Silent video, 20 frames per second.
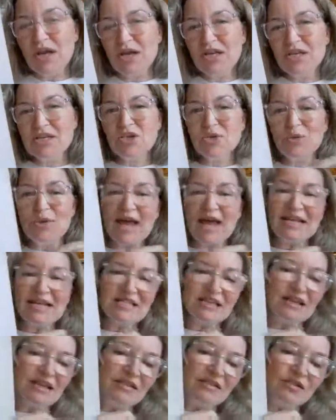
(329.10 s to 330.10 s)
So it has
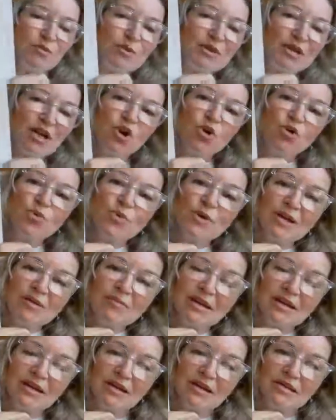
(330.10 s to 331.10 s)
like a little bit of
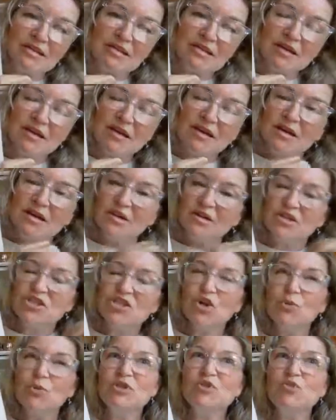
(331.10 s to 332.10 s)
creaminess.
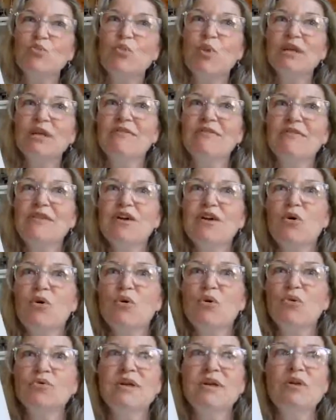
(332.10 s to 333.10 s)
So it's one of the
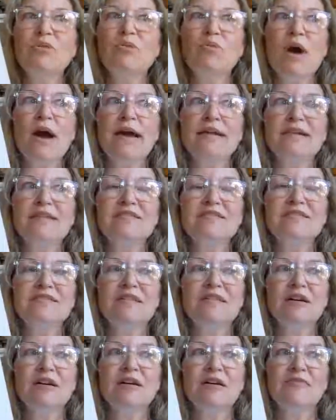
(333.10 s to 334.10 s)
only whites
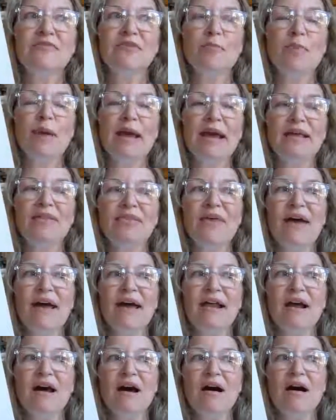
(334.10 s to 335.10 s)
for paint
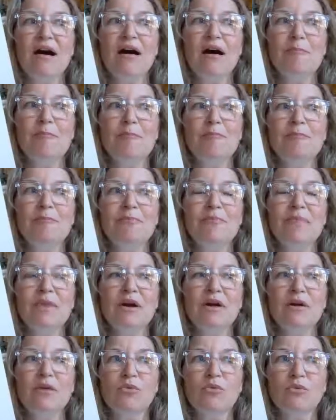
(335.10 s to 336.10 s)
that
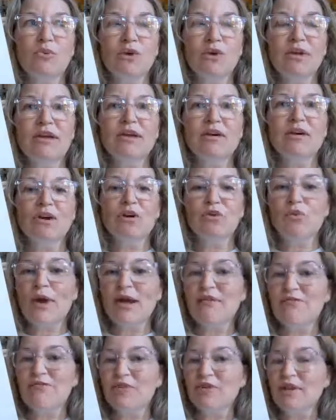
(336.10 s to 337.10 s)
really are
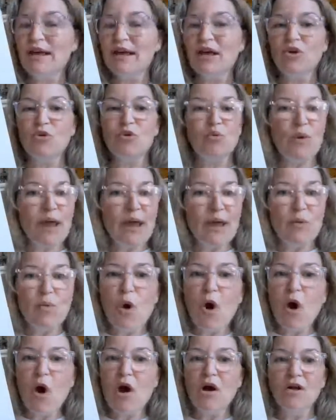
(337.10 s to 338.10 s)
great for like gray
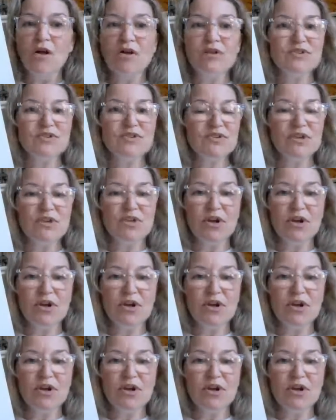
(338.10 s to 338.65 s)
walls.